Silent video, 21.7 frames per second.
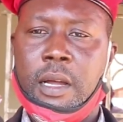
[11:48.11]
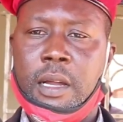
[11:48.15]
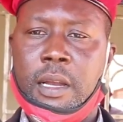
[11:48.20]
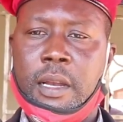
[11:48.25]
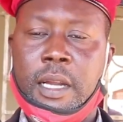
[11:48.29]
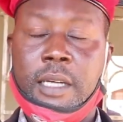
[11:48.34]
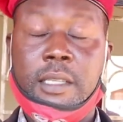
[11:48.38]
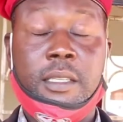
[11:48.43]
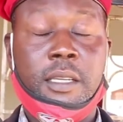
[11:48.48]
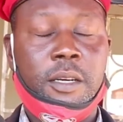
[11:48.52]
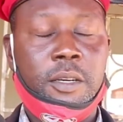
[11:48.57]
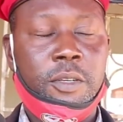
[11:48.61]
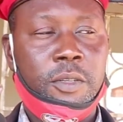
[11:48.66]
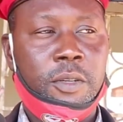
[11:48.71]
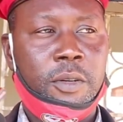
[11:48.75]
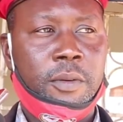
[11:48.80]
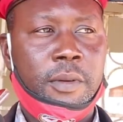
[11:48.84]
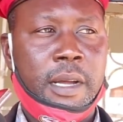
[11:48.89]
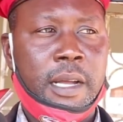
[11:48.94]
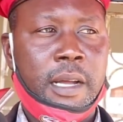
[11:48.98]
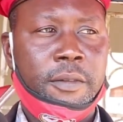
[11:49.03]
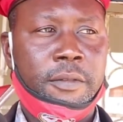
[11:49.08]
That's the
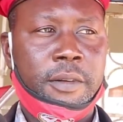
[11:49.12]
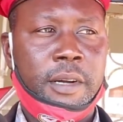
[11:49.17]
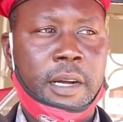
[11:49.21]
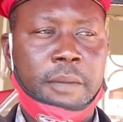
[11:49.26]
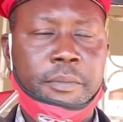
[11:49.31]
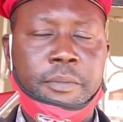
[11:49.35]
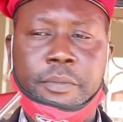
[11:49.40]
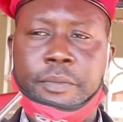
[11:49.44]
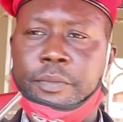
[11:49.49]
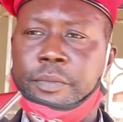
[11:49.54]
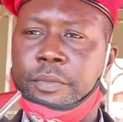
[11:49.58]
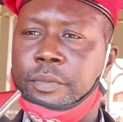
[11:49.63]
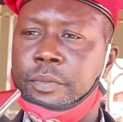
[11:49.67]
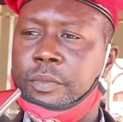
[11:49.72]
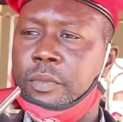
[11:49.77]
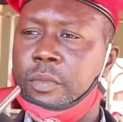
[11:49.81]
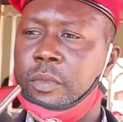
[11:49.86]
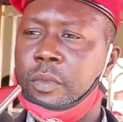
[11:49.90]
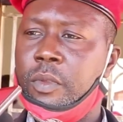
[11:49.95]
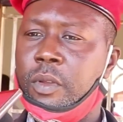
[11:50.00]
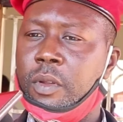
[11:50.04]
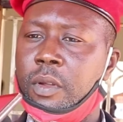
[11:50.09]
reason why I've come.
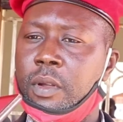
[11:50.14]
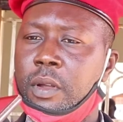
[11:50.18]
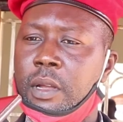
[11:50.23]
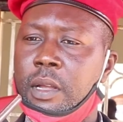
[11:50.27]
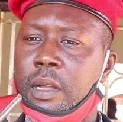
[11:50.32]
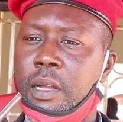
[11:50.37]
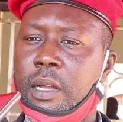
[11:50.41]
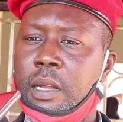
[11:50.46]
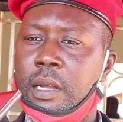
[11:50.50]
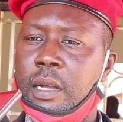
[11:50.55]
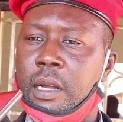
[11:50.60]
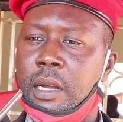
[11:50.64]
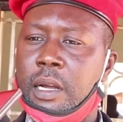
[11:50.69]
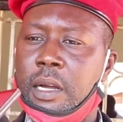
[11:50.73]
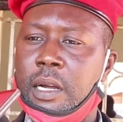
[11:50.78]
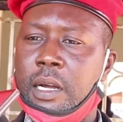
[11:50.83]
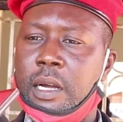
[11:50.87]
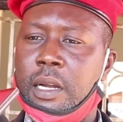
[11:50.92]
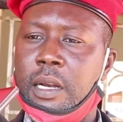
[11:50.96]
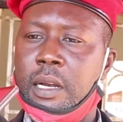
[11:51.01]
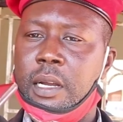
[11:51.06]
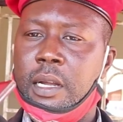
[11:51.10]

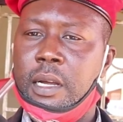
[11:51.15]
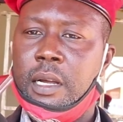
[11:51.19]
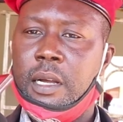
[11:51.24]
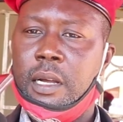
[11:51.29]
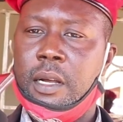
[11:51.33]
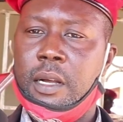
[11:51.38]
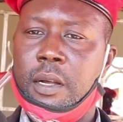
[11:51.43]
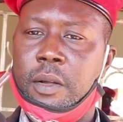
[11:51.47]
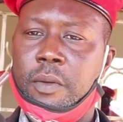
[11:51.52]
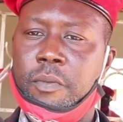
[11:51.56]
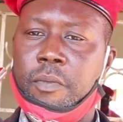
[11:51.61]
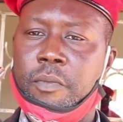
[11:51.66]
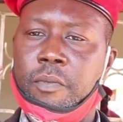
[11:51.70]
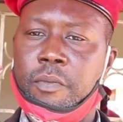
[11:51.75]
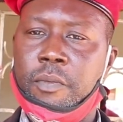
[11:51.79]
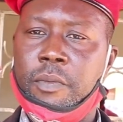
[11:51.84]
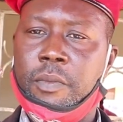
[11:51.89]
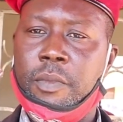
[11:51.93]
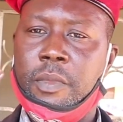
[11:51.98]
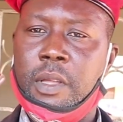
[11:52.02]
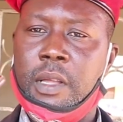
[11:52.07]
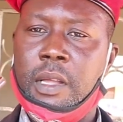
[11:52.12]
And
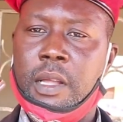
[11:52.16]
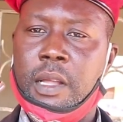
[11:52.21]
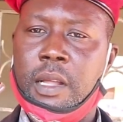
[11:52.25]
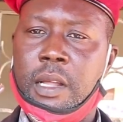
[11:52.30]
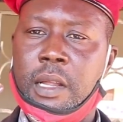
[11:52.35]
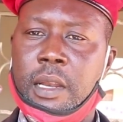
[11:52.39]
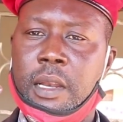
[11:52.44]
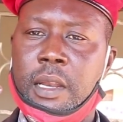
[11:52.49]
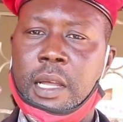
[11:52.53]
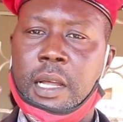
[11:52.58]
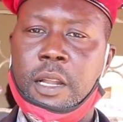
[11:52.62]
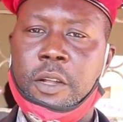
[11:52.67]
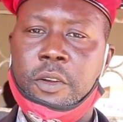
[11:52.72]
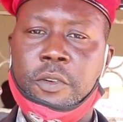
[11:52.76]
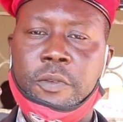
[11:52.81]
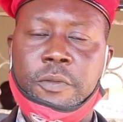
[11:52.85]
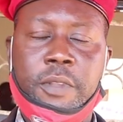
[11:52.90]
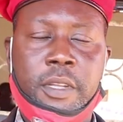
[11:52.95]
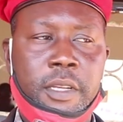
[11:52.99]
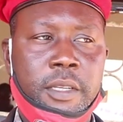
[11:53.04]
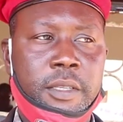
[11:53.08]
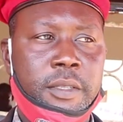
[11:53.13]
there are a lot
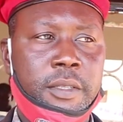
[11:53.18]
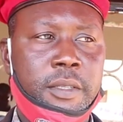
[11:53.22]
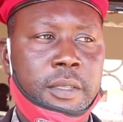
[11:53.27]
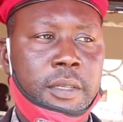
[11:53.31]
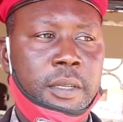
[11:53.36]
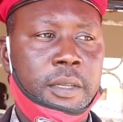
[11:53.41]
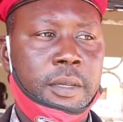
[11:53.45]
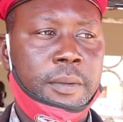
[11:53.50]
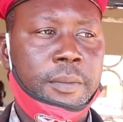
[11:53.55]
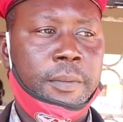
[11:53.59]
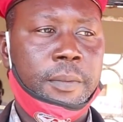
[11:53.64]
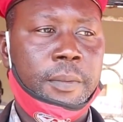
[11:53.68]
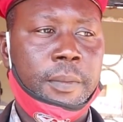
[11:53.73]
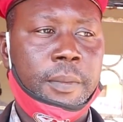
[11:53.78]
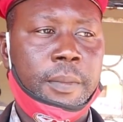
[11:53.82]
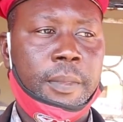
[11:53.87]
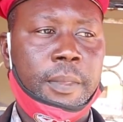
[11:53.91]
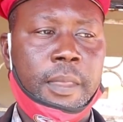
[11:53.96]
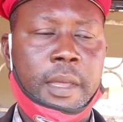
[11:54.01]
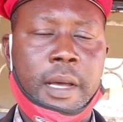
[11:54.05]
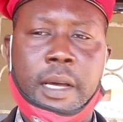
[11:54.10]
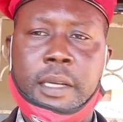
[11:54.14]
of things
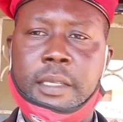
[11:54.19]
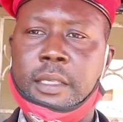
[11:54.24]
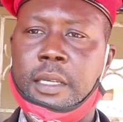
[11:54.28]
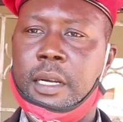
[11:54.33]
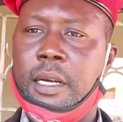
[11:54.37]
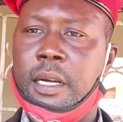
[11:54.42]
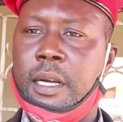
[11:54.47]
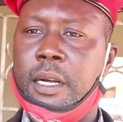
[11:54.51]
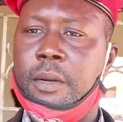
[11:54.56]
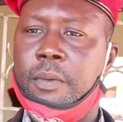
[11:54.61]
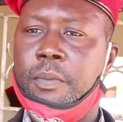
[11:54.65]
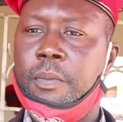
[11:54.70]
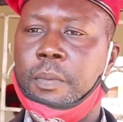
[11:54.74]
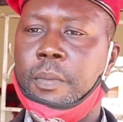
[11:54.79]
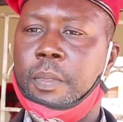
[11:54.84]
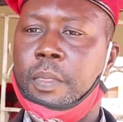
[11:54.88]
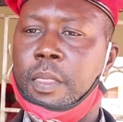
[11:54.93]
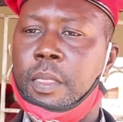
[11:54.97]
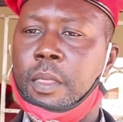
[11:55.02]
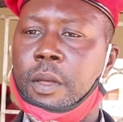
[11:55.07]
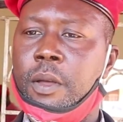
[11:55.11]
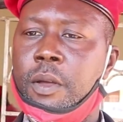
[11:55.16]
that we
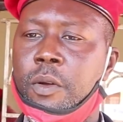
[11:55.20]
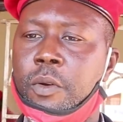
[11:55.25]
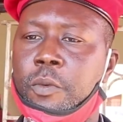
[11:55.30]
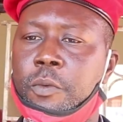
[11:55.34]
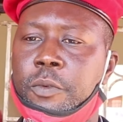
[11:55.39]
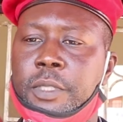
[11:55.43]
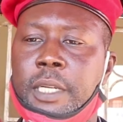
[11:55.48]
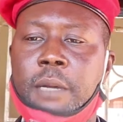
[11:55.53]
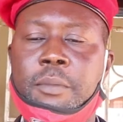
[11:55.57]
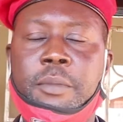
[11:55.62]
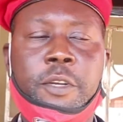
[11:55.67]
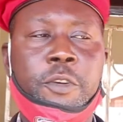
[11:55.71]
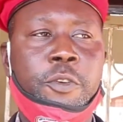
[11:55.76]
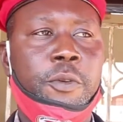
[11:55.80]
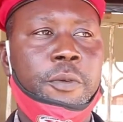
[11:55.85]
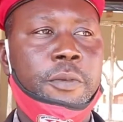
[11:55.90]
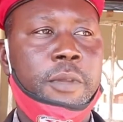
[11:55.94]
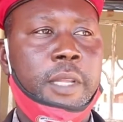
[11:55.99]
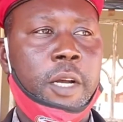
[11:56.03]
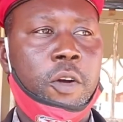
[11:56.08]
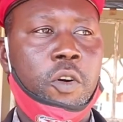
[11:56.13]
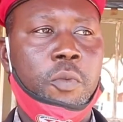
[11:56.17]
shall be
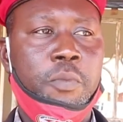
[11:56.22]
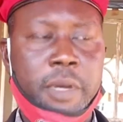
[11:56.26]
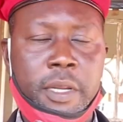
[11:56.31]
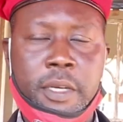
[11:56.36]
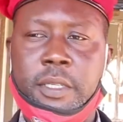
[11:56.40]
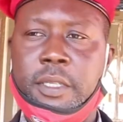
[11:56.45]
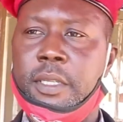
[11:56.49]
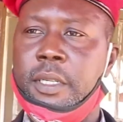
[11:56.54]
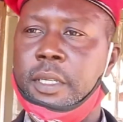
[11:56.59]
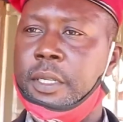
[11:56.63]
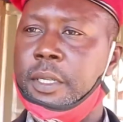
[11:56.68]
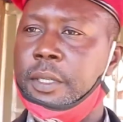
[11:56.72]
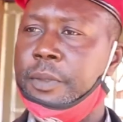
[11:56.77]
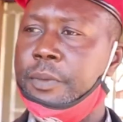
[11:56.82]
doing with the community.